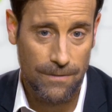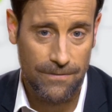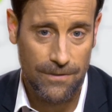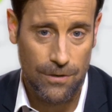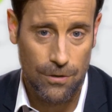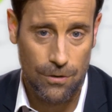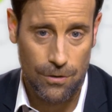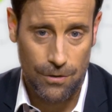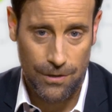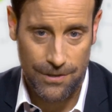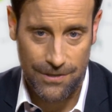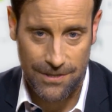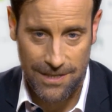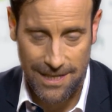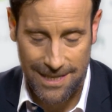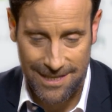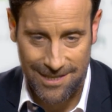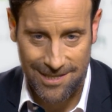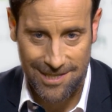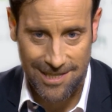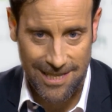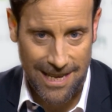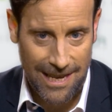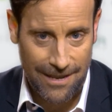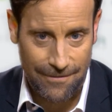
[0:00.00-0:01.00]
of course, that
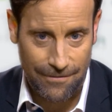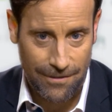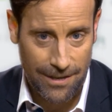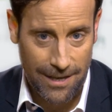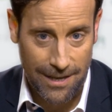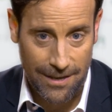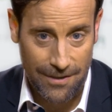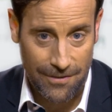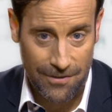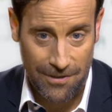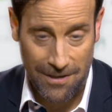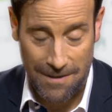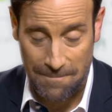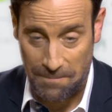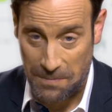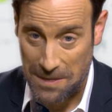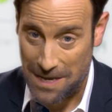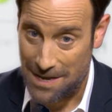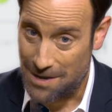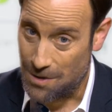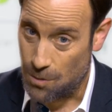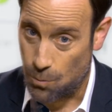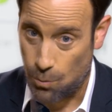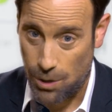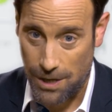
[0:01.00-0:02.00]
safety is
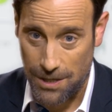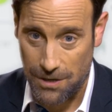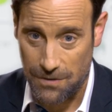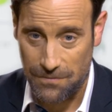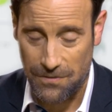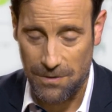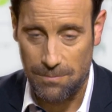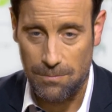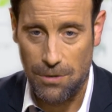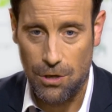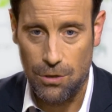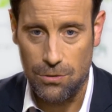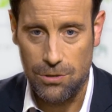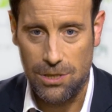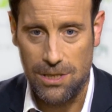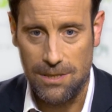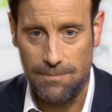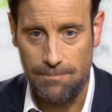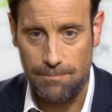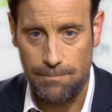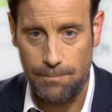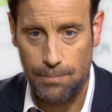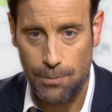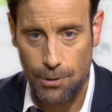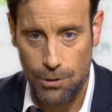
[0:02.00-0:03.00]
one of the most
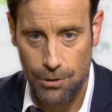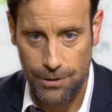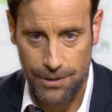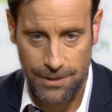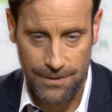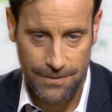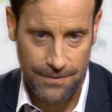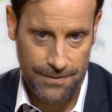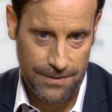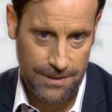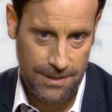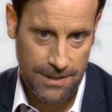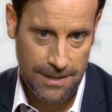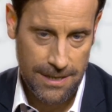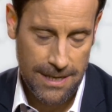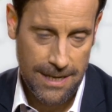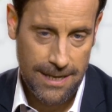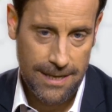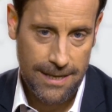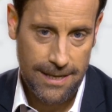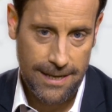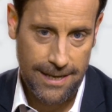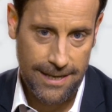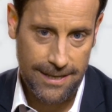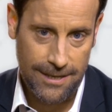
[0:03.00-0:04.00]
important
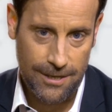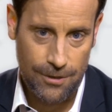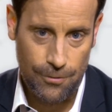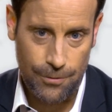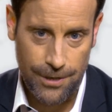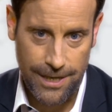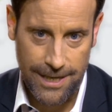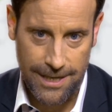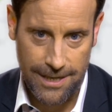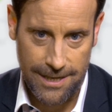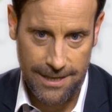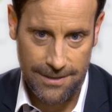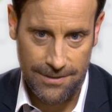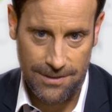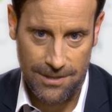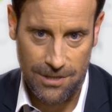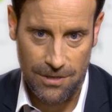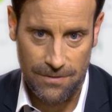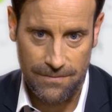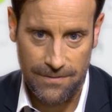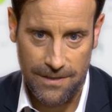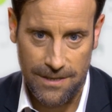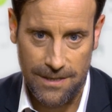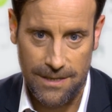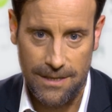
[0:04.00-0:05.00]
ingredients
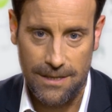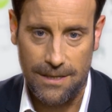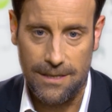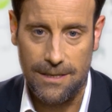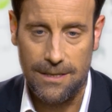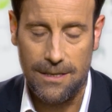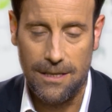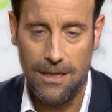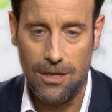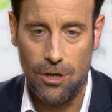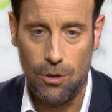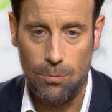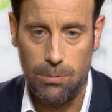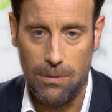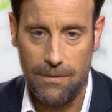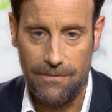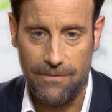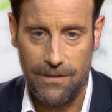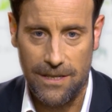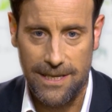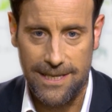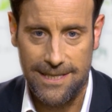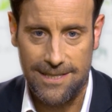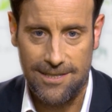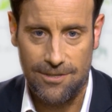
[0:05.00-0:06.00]
of a global
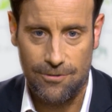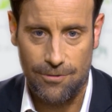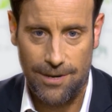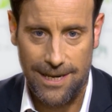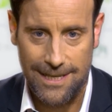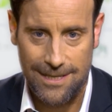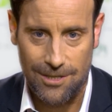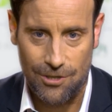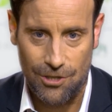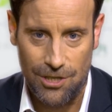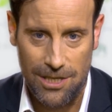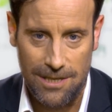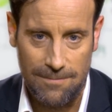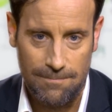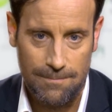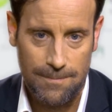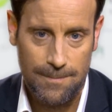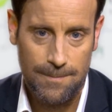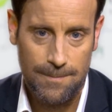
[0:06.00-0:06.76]
fleet strategy.